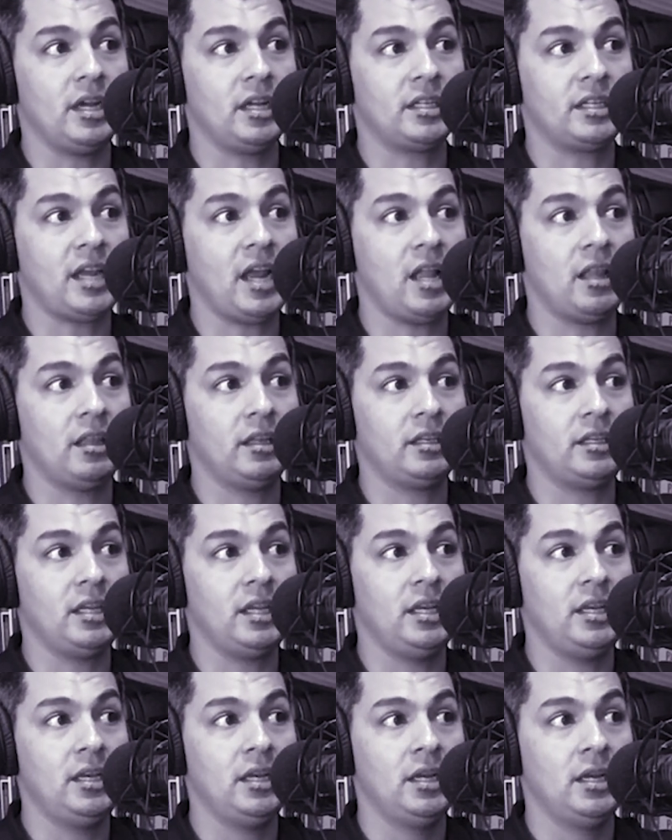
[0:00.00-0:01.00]

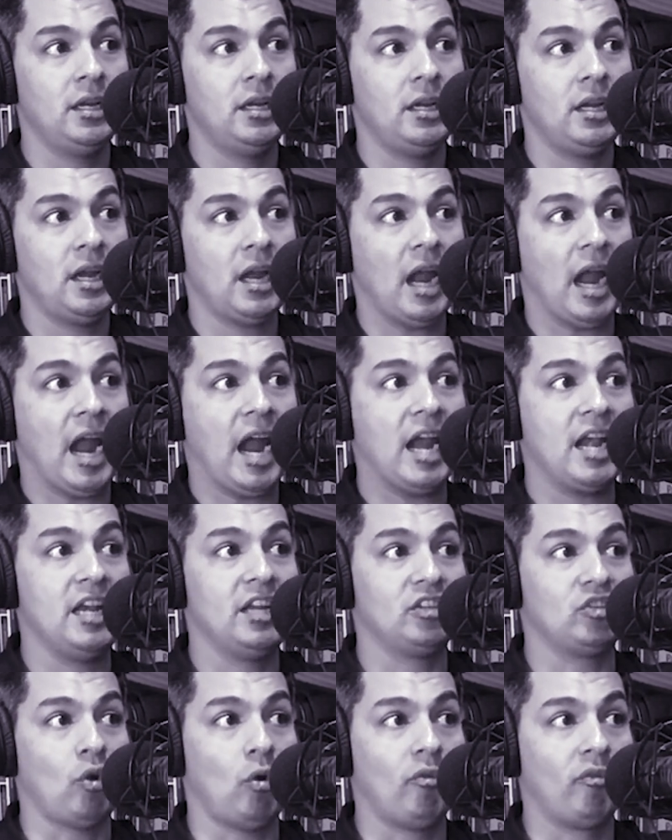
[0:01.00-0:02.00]
talented, and
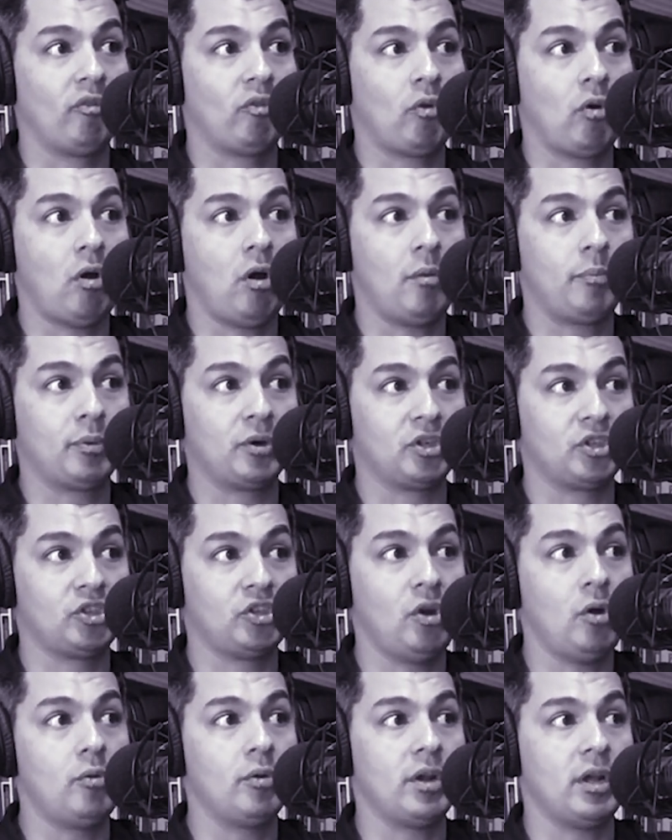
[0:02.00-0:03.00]
his overall
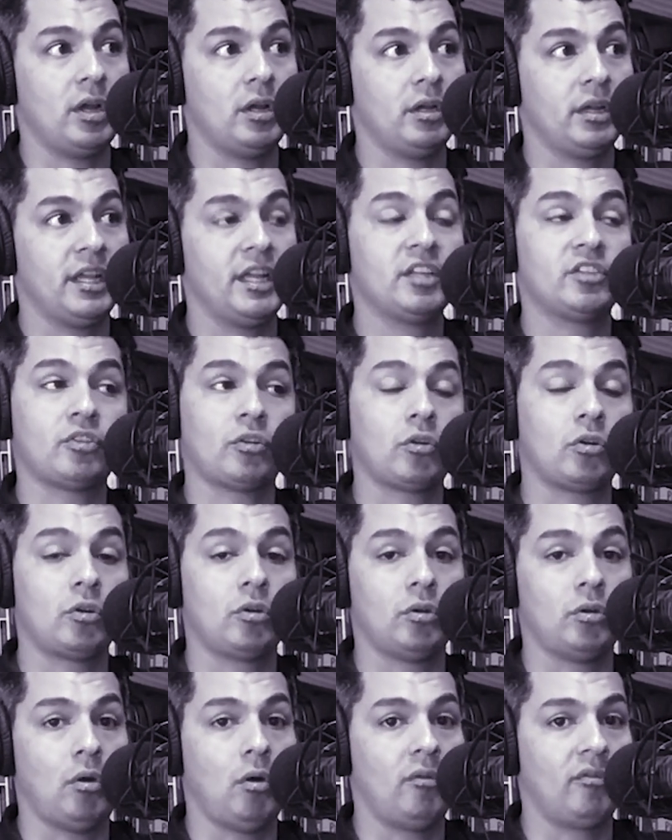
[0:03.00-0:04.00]
persona, his or
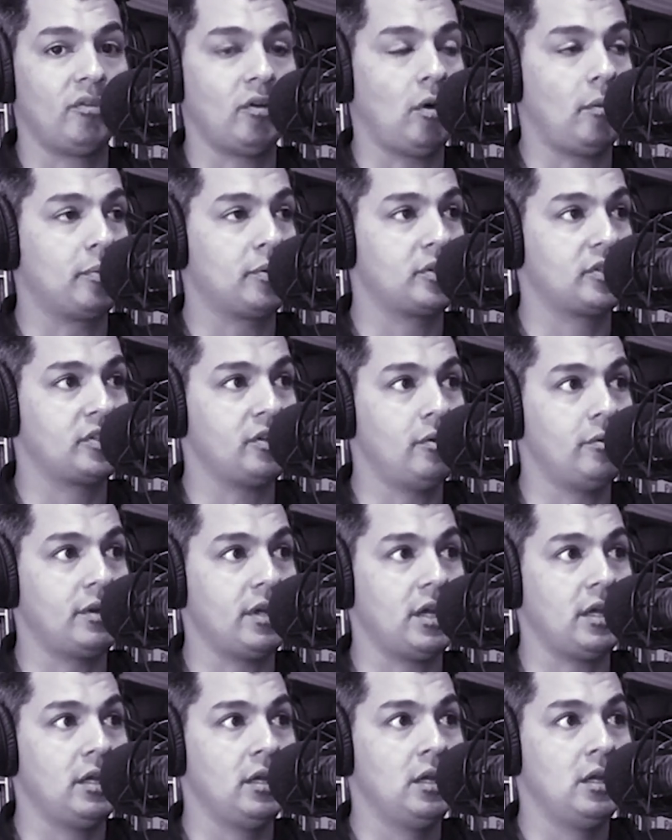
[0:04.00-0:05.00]
her overall
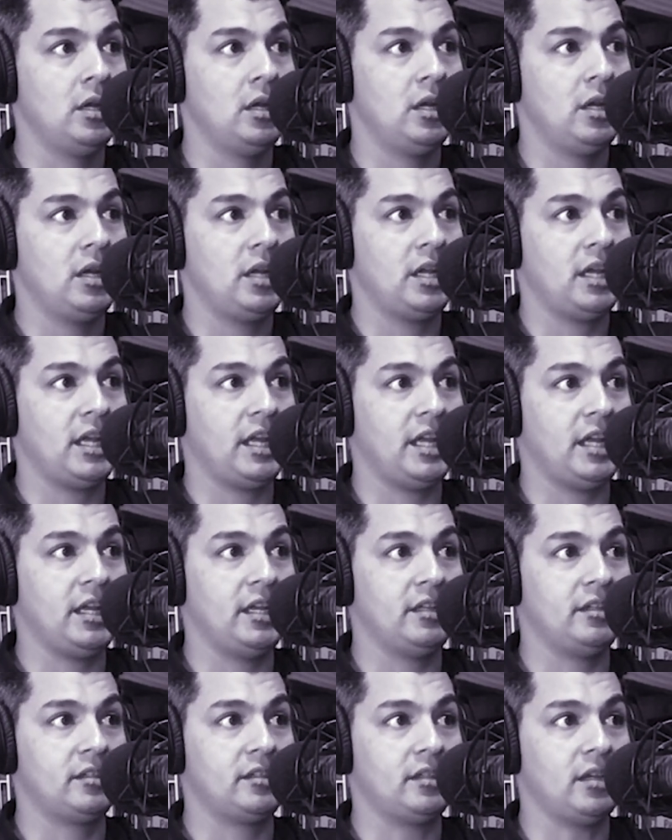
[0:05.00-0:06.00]
persona,
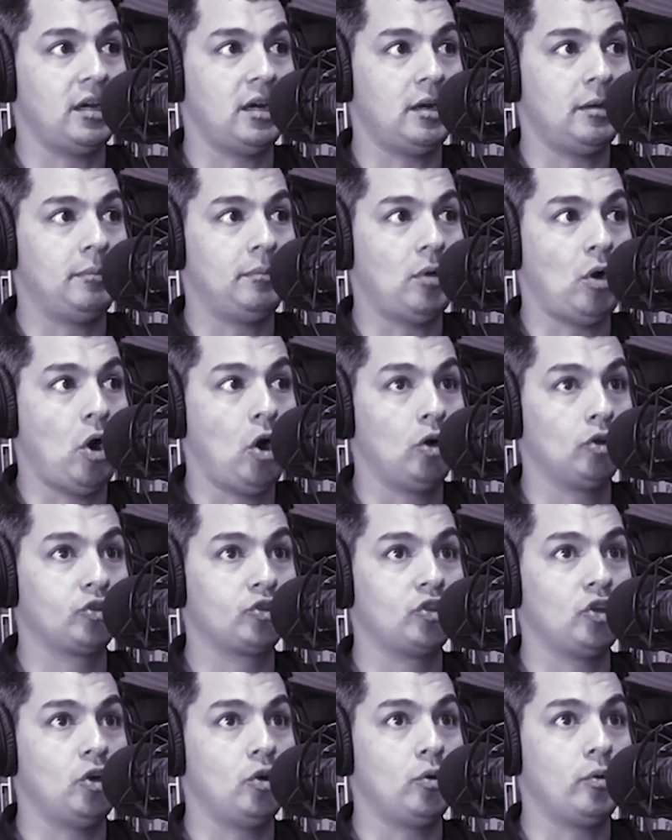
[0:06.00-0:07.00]
is
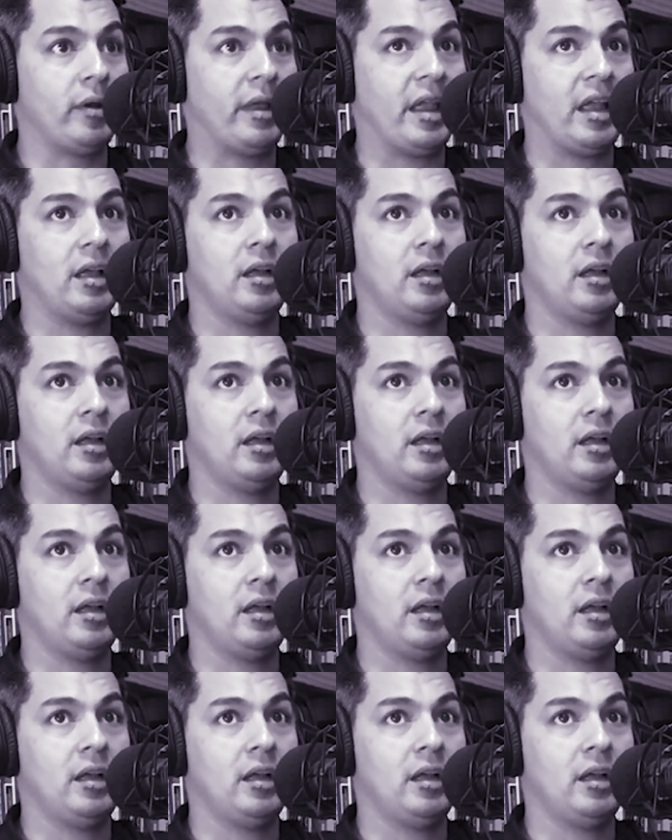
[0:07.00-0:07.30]
also